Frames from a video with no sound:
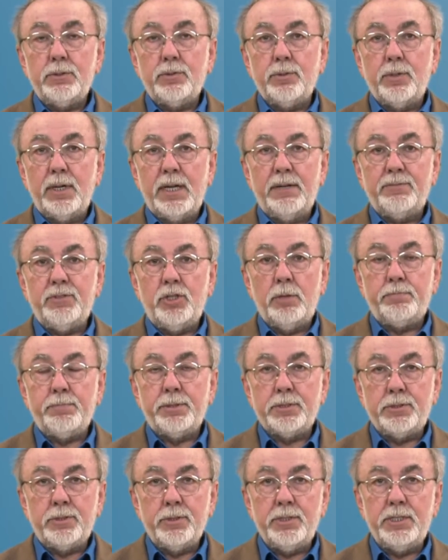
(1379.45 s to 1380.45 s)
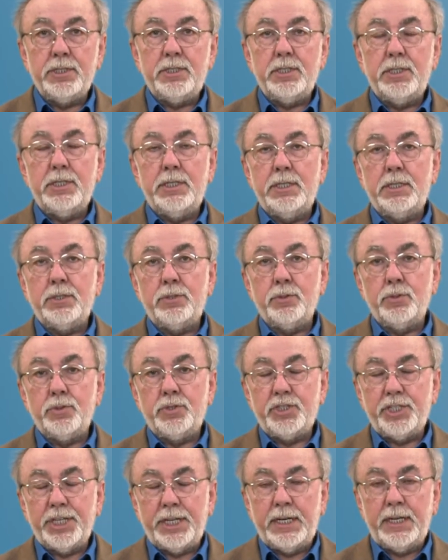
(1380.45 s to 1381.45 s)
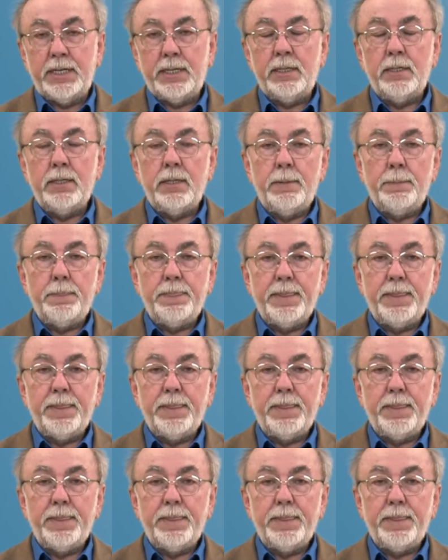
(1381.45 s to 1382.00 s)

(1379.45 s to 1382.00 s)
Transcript: to have the opportunity to share